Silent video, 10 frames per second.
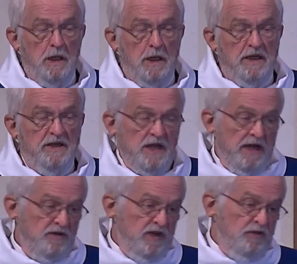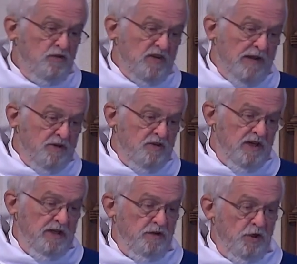In
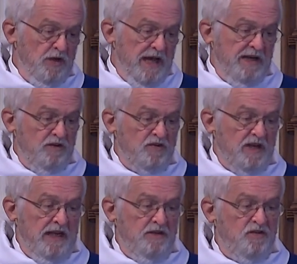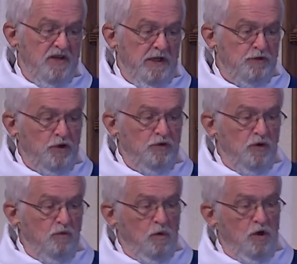1917, the United States entered
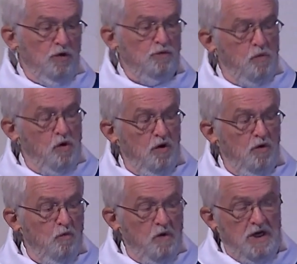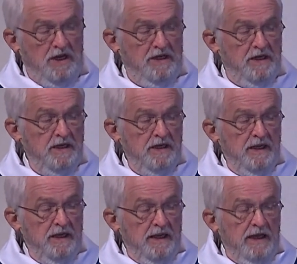World War I,
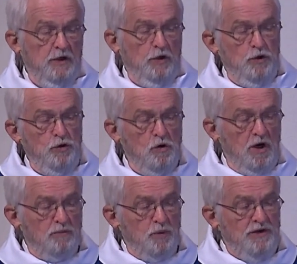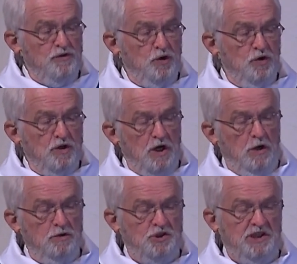and a New York preacher
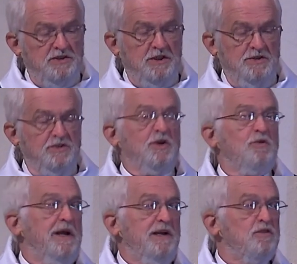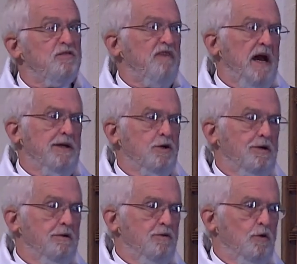called Jesus the greatest fighter
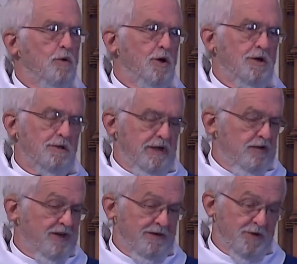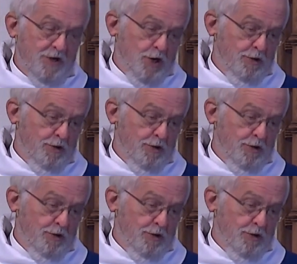the world has ever known.